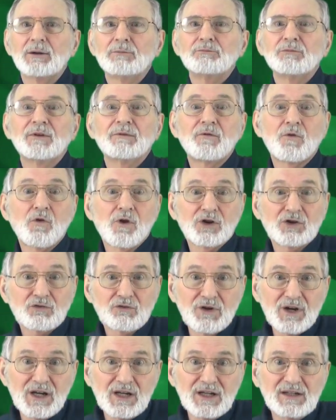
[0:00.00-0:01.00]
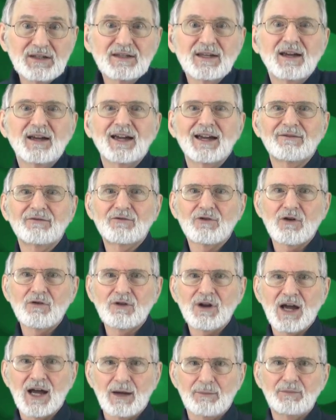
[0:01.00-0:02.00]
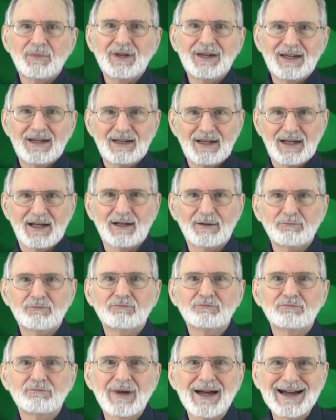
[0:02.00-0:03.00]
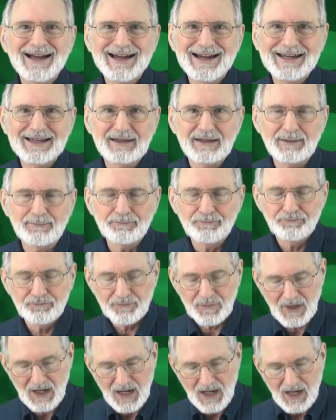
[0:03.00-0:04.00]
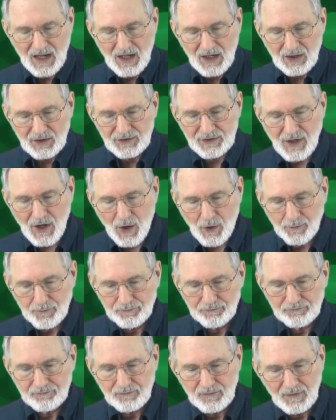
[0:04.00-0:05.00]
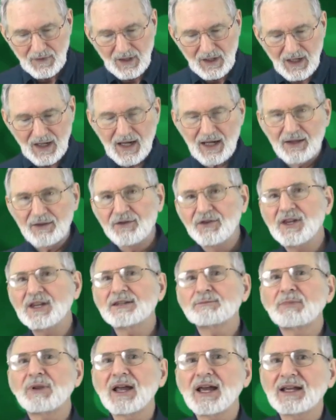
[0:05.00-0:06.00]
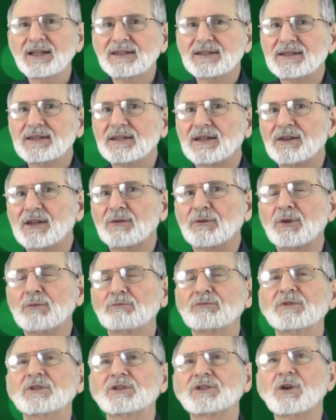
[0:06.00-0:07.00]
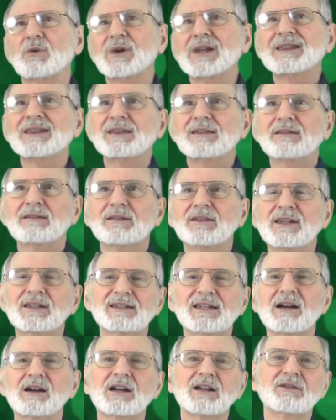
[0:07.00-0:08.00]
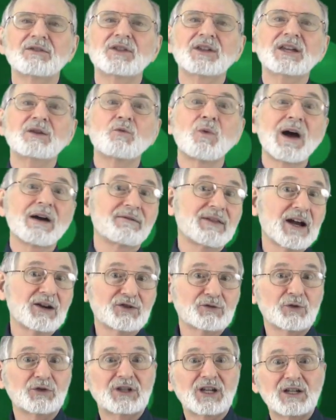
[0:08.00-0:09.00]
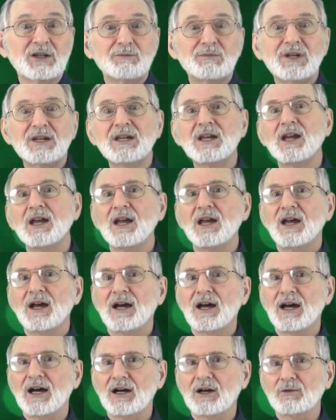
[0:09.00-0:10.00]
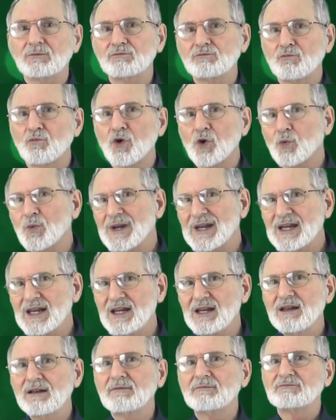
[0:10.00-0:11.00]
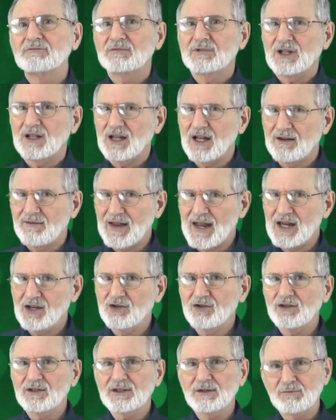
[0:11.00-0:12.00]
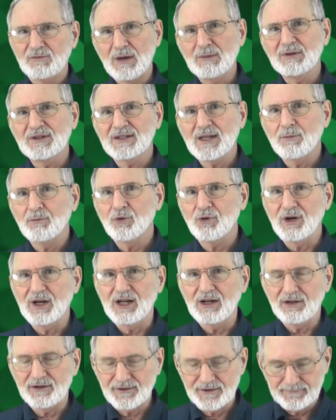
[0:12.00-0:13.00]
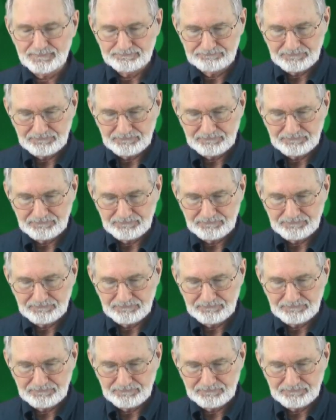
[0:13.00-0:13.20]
before trees have grown up behind them. So these plants, so in this area, the wildflowers will tend to be more weedy, a lot of annuals, maybe some perennials.